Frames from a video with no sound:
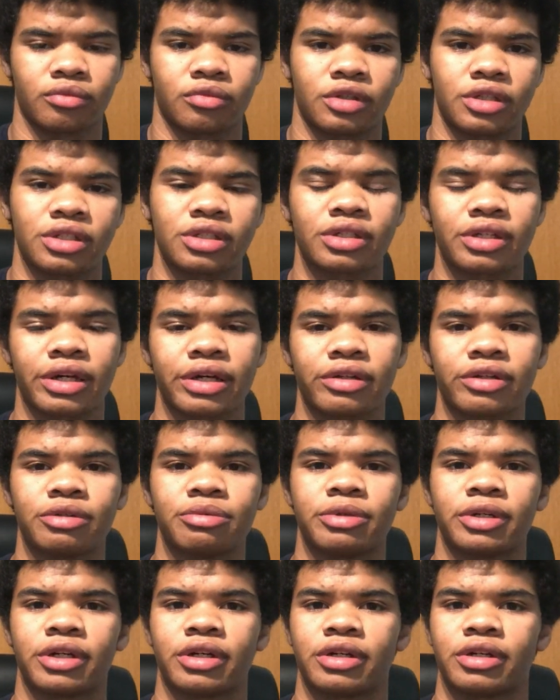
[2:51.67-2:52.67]
This is likely
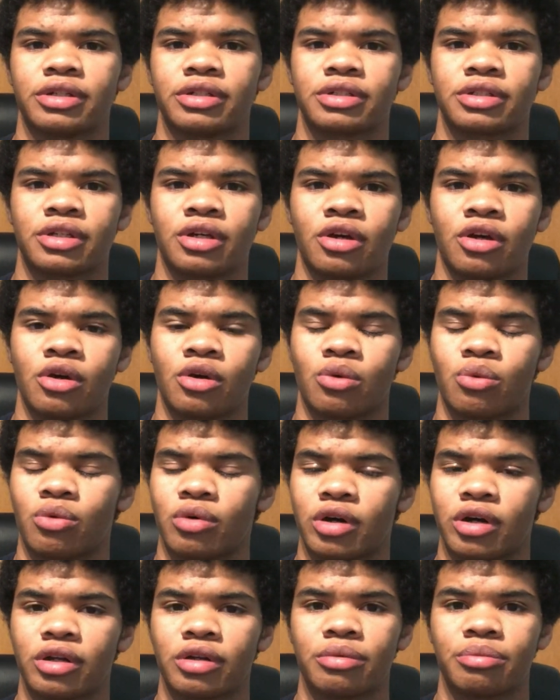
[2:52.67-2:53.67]
because,
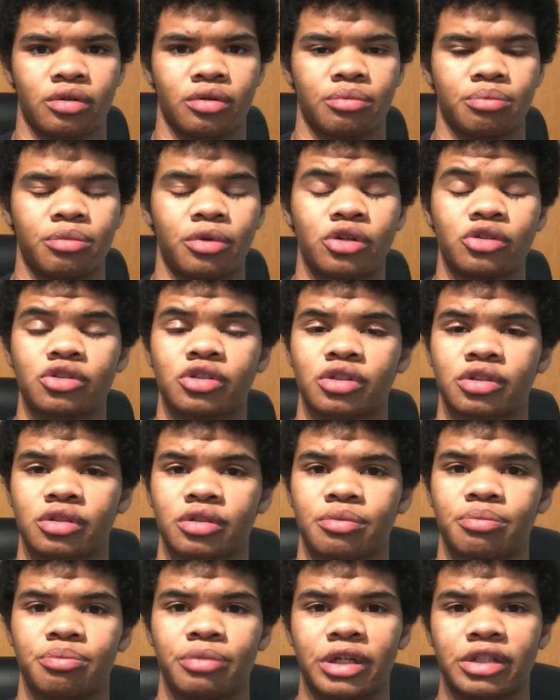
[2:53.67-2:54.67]
1, most
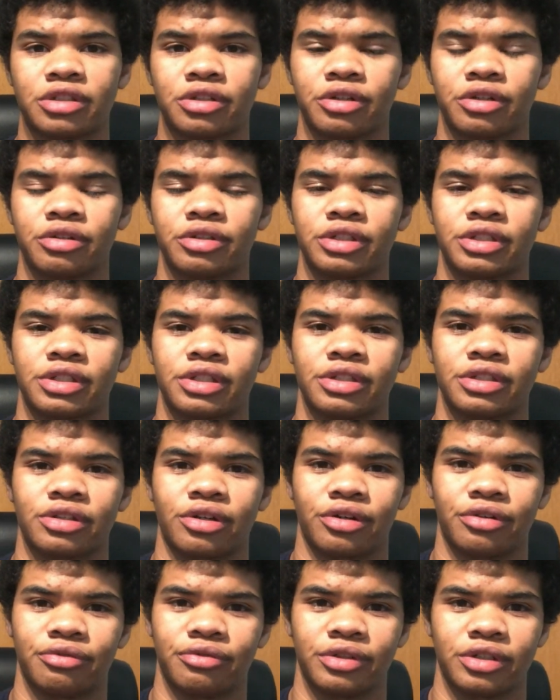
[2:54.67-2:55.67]
mental illnesses
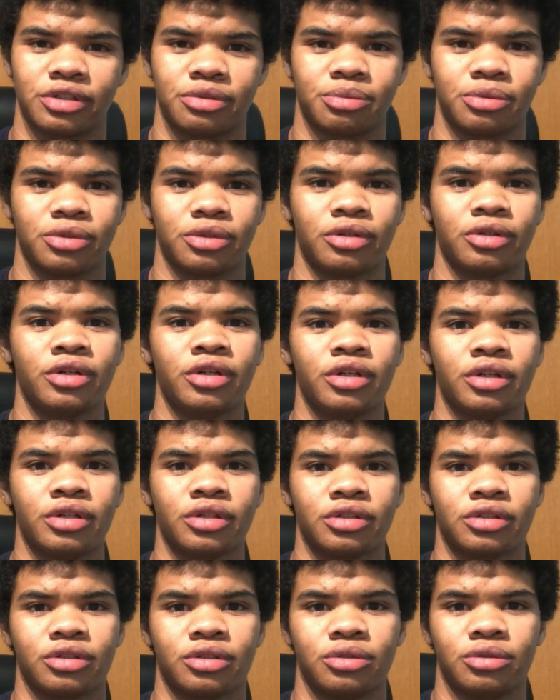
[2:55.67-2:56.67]
are invisible
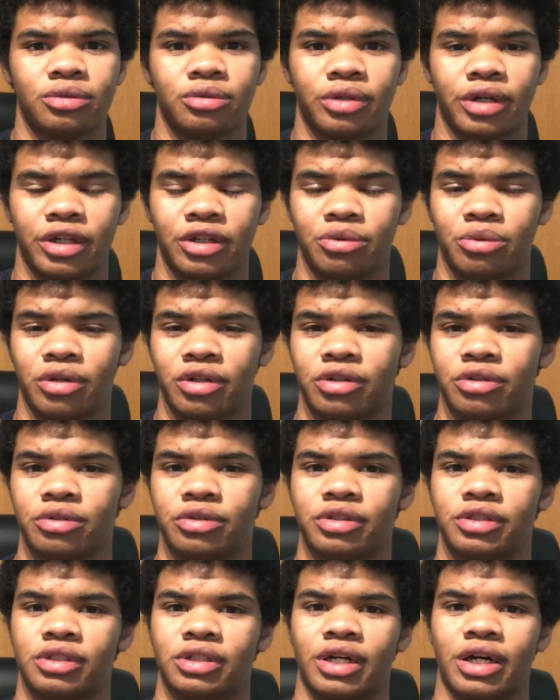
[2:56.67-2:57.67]
to anyone who
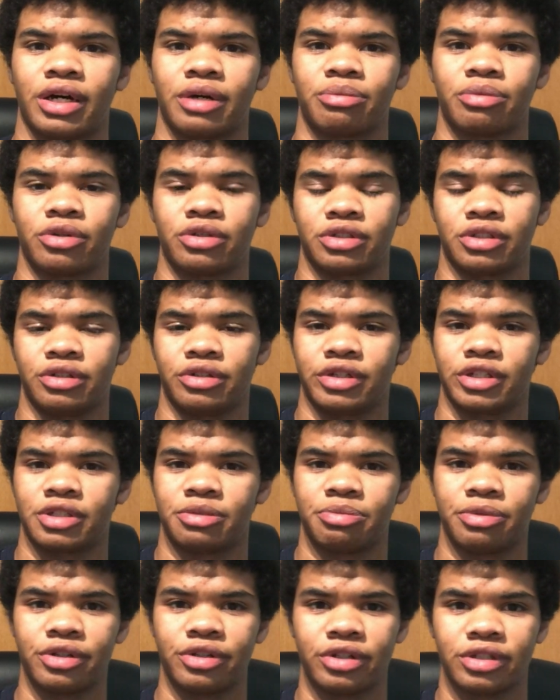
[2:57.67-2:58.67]
is not personally
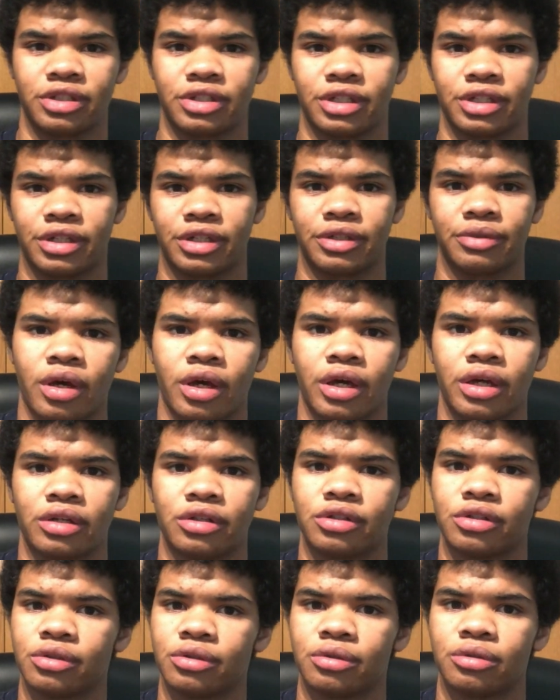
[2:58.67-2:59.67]
experiencing it, and
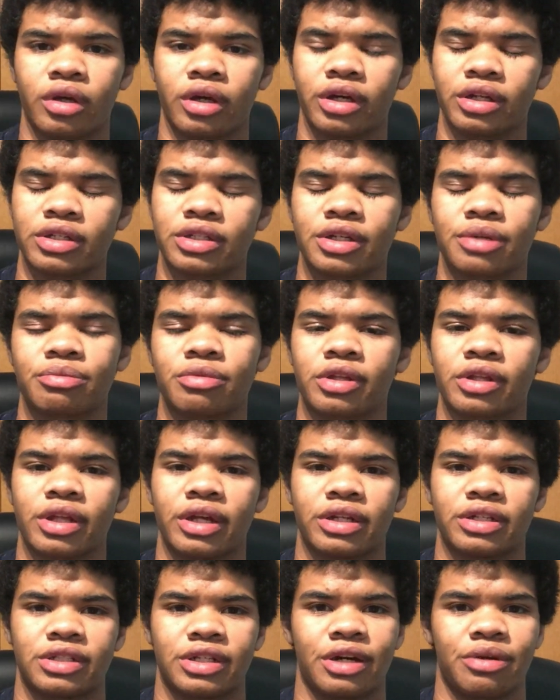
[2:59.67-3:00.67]
2, it is something that
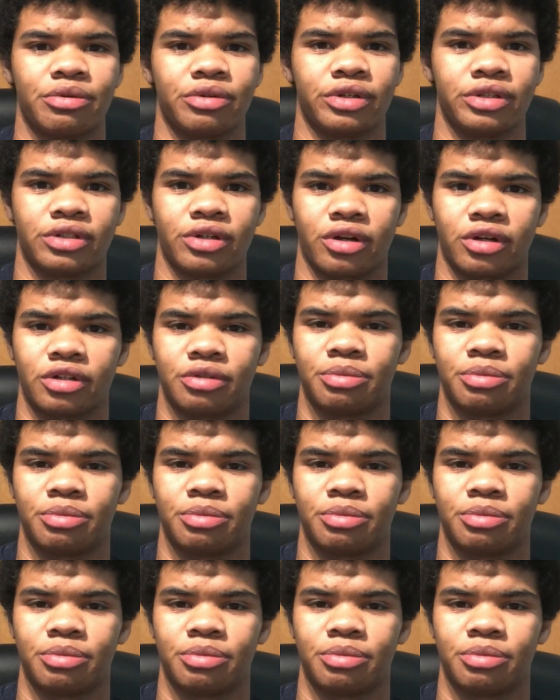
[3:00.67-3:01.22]
is not really talked